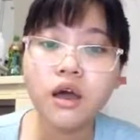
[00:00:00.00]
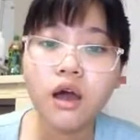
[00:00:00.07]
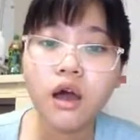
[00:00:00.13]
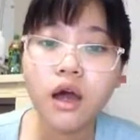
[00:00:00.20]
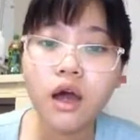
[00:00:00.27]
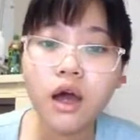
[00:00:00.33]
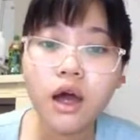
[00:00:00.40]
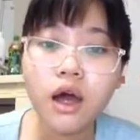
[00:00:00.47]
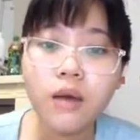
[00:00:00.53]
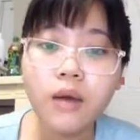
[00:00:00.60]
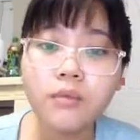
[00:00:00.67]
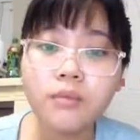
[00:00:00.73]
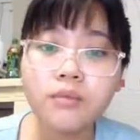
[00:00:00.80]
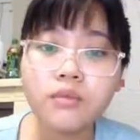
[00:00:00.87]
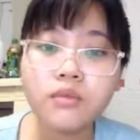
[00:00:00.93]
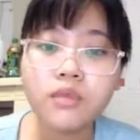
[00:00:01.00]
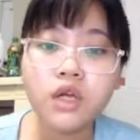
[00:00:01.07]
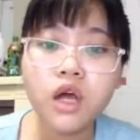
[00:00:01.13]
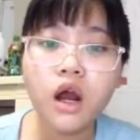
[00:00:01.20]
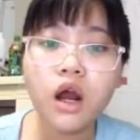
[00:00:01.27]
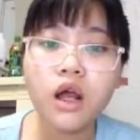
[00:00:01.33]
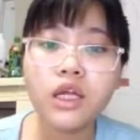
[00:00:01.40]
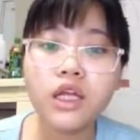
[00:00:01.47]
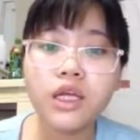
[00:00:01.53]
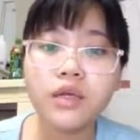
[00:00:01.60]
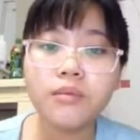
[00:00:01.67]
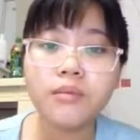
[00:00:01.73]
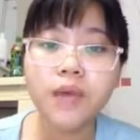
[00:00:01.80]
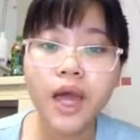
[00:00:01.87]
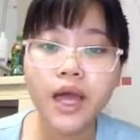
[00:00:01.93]

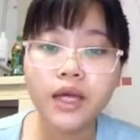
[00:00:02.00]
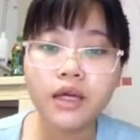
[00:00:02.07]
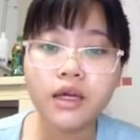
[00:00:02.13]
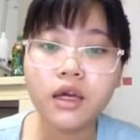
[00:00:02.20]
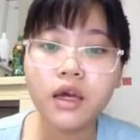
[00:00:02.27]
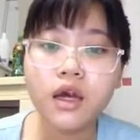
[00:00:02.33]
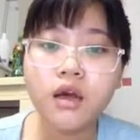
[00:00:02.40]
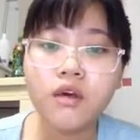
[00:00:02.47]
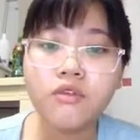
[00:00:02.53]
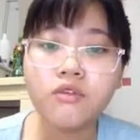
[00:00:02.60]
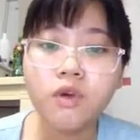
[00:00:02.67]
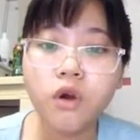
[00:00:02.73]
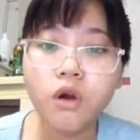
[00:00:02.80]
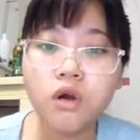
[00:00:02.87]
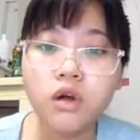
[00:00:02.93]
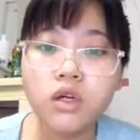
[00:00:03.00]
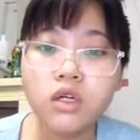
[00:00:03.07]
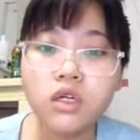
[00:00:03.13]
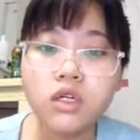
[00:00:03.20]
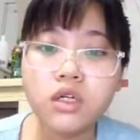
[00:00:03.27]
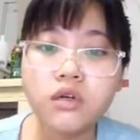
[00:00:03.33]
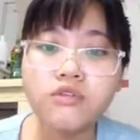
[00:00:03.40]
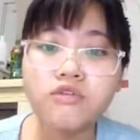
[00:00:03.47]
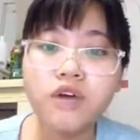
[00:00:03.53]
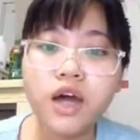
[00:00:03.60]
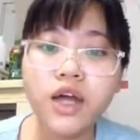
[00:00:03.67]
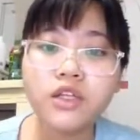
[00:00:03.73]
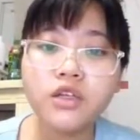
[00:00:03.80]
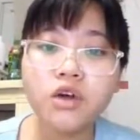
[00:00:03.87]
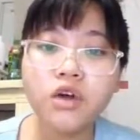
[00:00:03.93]
calling back for a
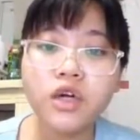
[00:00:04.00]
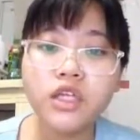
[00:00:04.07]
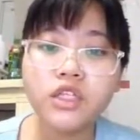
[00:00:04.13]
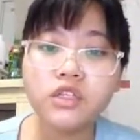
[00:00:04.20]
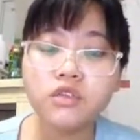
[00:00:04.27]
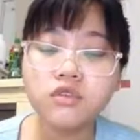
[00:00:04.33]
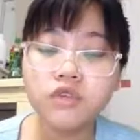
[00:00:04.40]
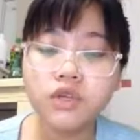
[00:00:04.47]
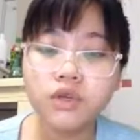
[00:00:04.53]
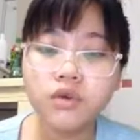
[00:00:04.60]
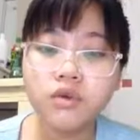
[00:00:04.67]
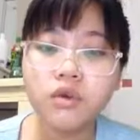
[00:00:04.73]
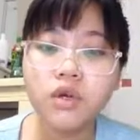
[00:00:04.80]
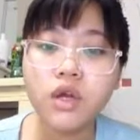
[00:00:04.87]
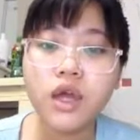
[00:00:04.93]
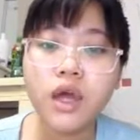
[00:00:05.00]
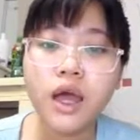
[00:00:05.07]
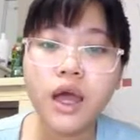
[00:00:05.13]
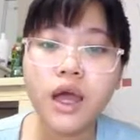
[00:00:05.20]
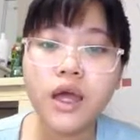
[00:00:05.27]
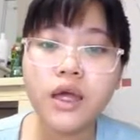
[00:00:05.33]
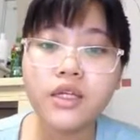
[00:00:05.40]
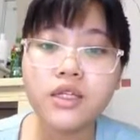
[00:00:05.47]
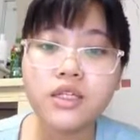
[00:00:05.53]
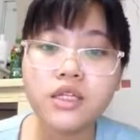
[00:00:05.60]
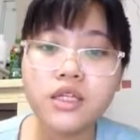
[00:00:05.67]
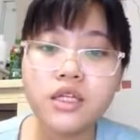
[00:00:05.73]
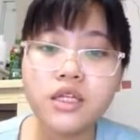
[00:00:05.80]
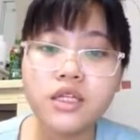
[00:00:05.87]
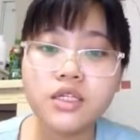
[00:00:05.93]
final interview, and
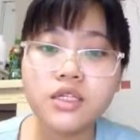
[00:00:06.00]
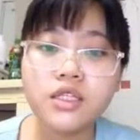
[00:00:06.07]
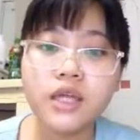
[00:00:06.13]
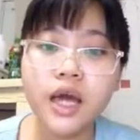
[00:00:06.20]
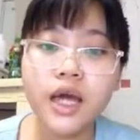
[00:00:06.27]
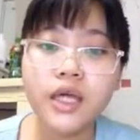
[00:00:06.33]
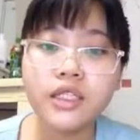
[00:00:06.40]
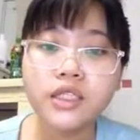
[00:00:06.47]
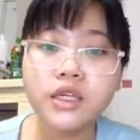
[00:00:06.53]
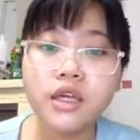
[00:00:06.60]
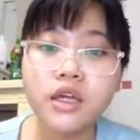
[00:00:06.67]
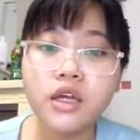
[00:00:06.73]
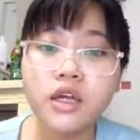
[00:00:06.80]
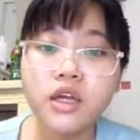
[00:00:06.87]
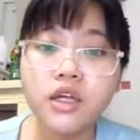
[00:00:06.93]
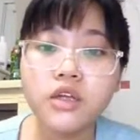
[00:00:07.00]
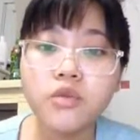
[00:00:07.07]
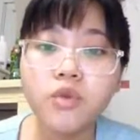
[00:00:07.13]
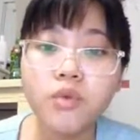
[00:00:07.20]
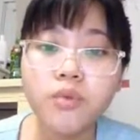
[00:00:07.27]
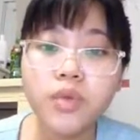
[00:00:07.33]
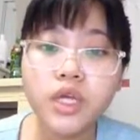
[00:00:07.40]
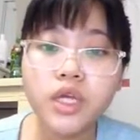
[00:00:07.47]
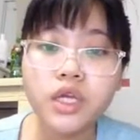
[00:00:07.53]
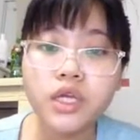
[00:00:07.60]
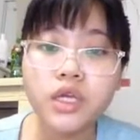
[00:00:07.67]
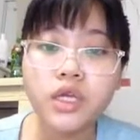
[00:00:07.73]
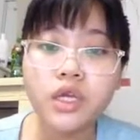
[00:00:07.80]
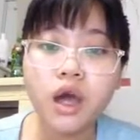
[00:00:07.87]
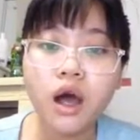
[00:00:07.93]
she said it would
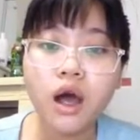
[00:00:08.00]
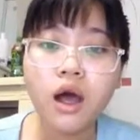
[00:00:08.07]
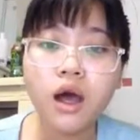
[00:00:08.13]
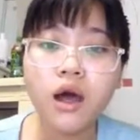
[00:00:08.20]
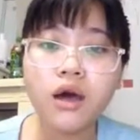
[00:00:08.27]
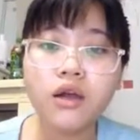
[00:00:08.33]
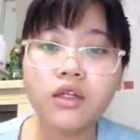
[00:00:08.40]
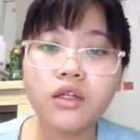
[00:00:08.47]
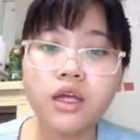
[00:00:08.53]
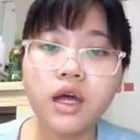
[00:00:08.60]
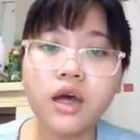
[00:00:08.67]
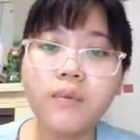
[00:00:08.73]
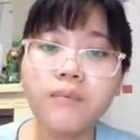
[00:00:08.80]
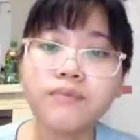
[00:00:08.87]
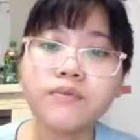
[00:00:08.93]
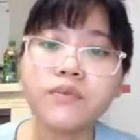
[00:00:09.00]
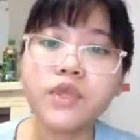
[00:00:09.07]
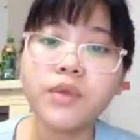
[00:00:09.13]
be on